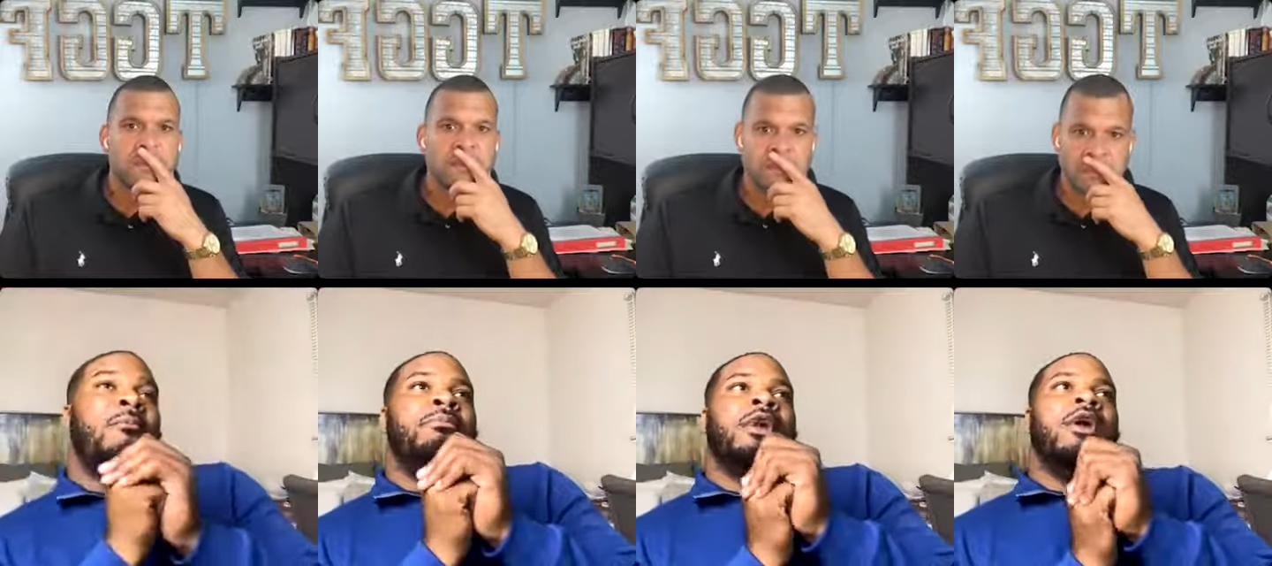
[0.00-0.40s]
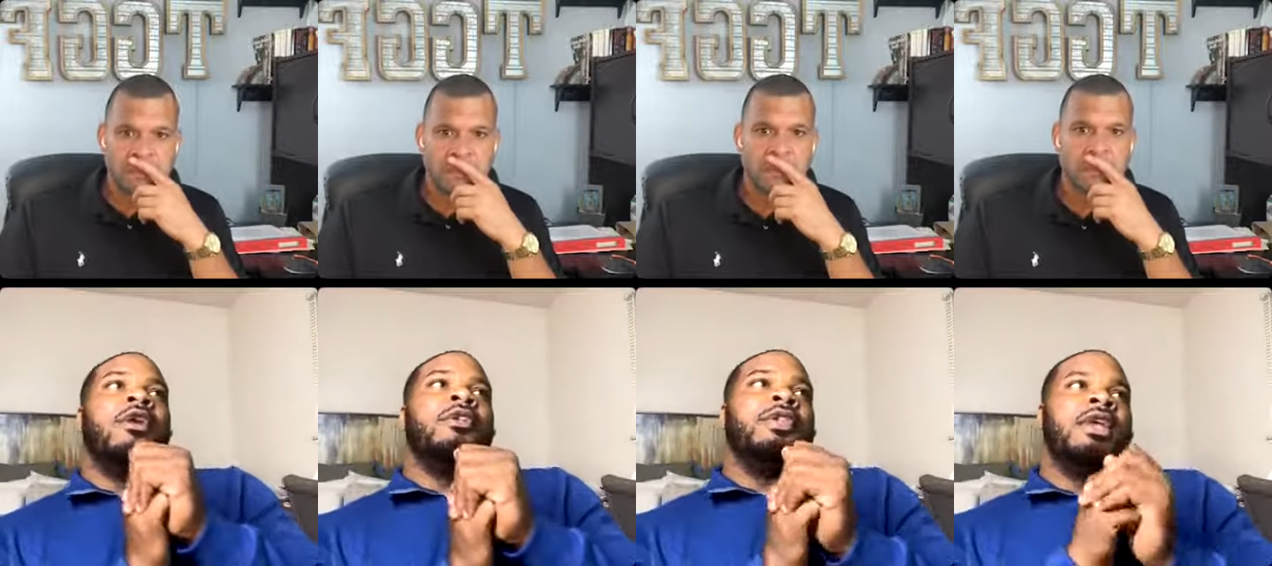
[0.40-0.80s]
Speaker 1: but
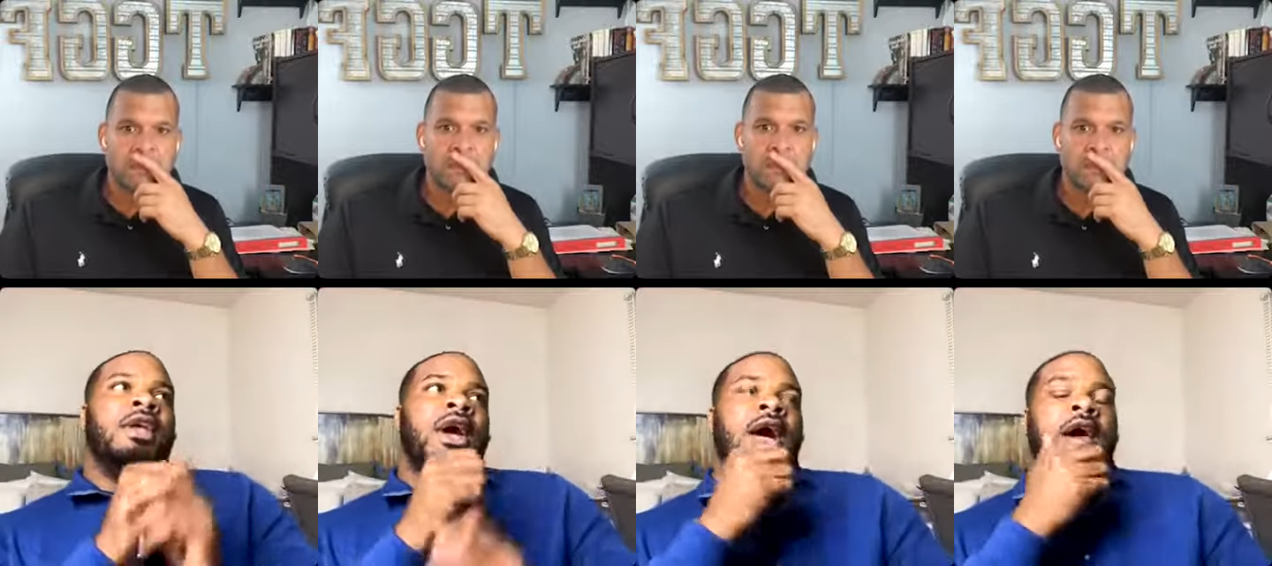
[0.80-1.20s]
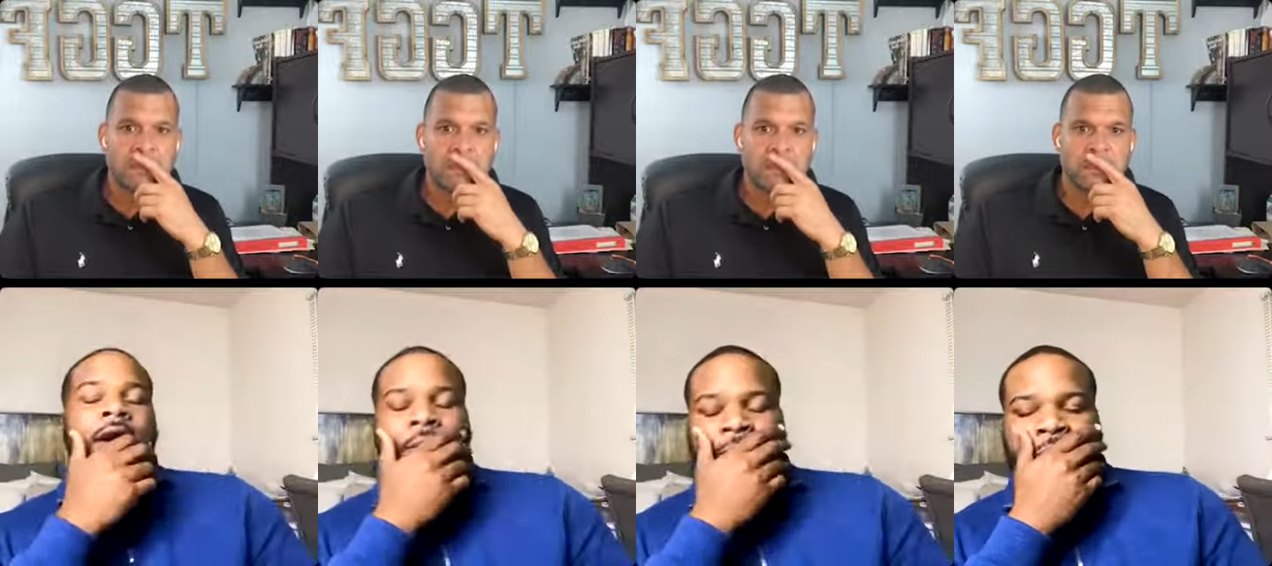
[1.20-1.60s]
mm-hmm.
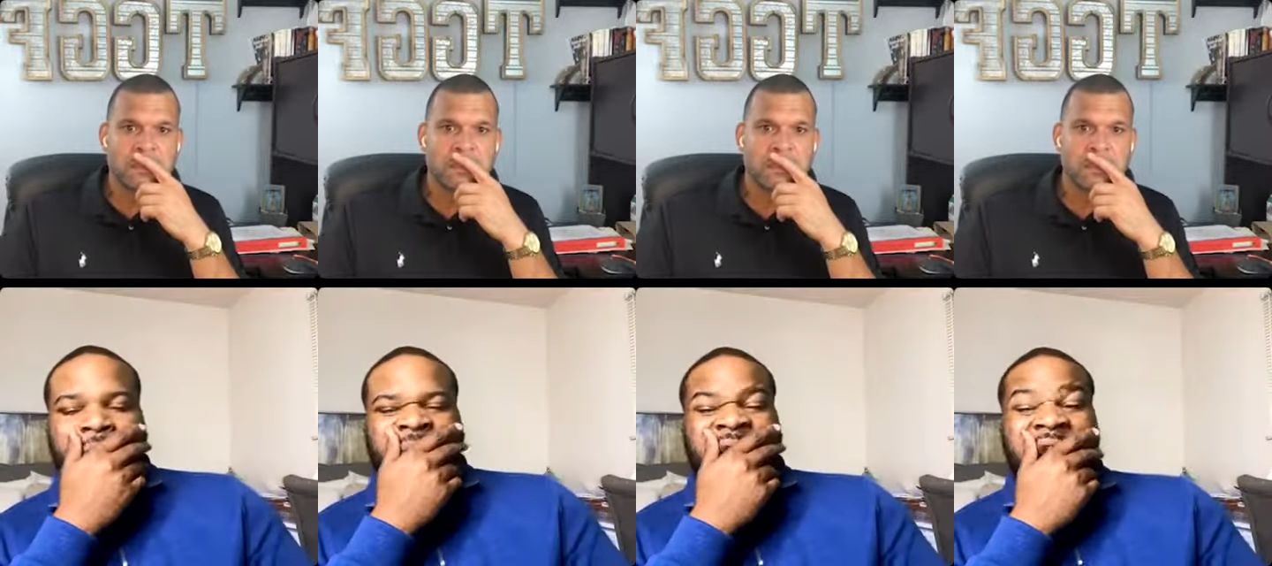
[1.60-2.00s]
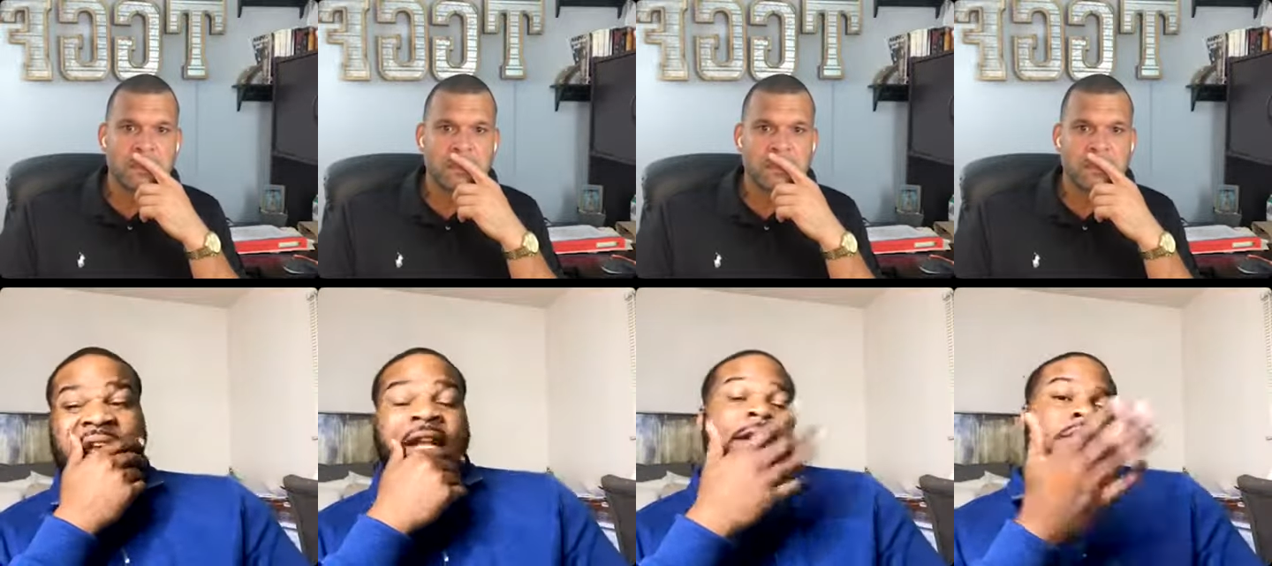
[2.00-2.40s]
um and, and
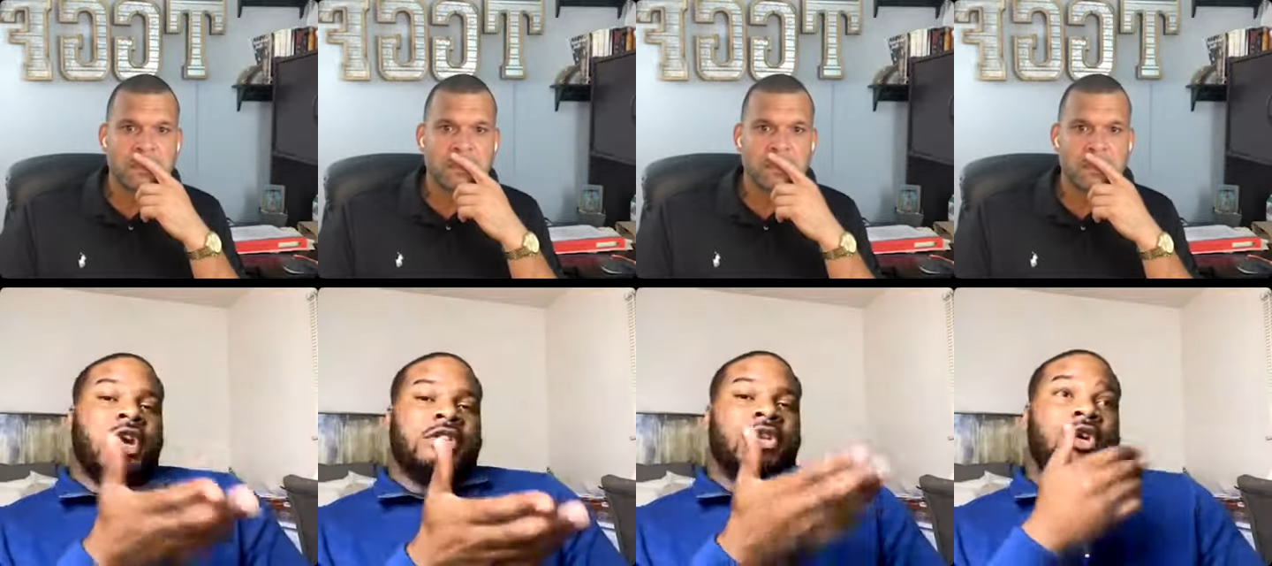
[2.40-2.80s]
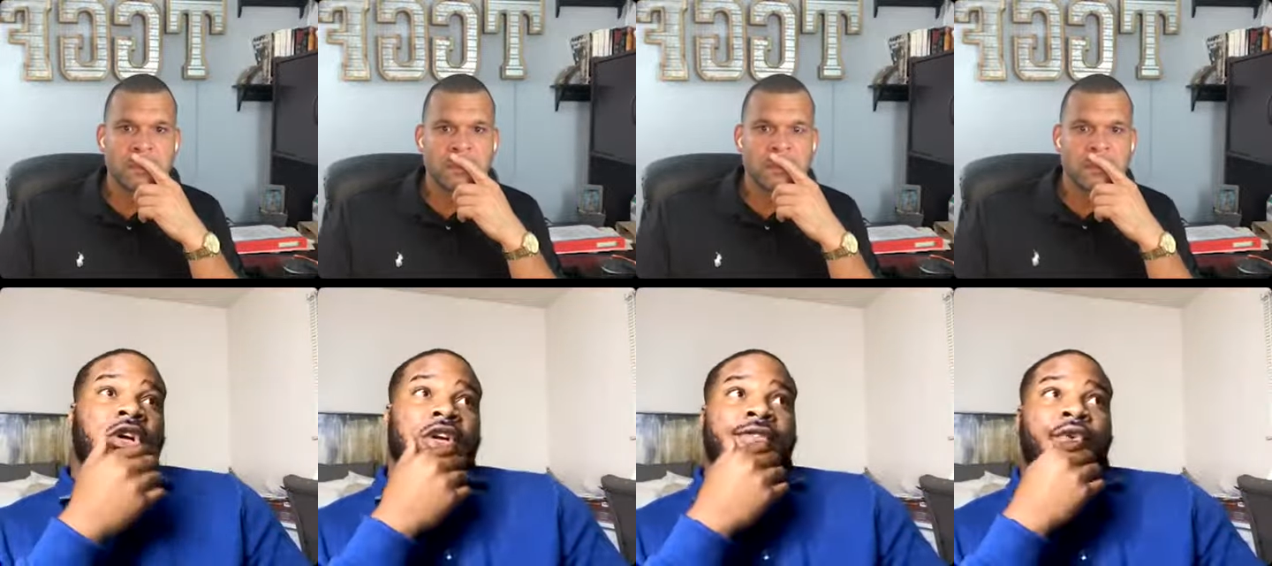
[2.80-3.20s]
then it's also
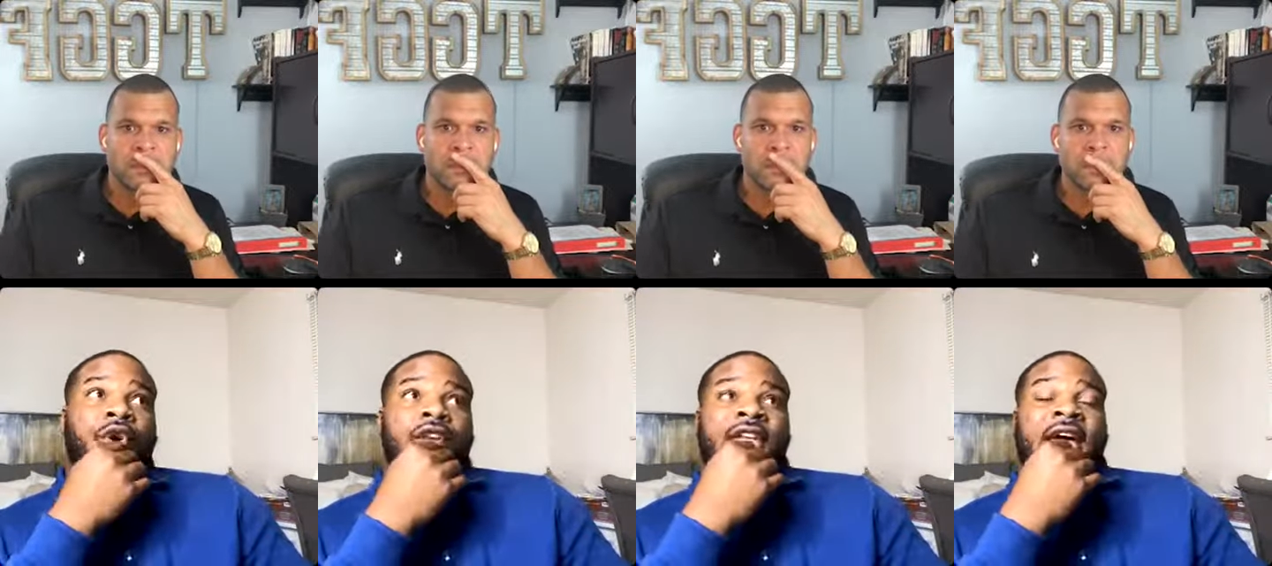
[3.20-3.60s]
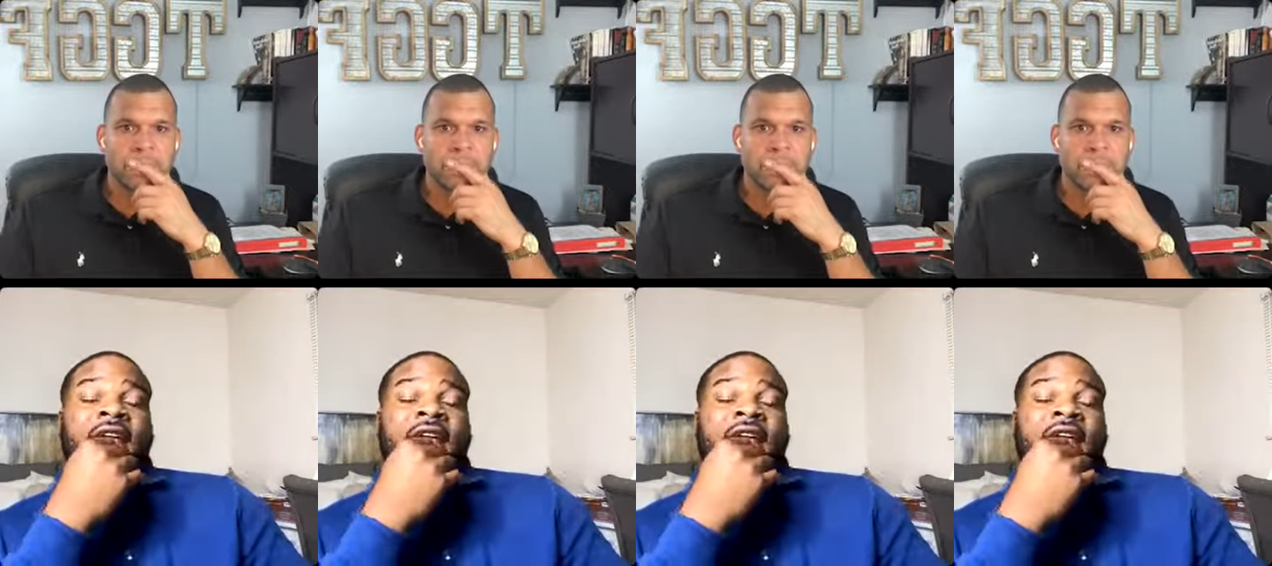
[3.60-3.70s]
good for that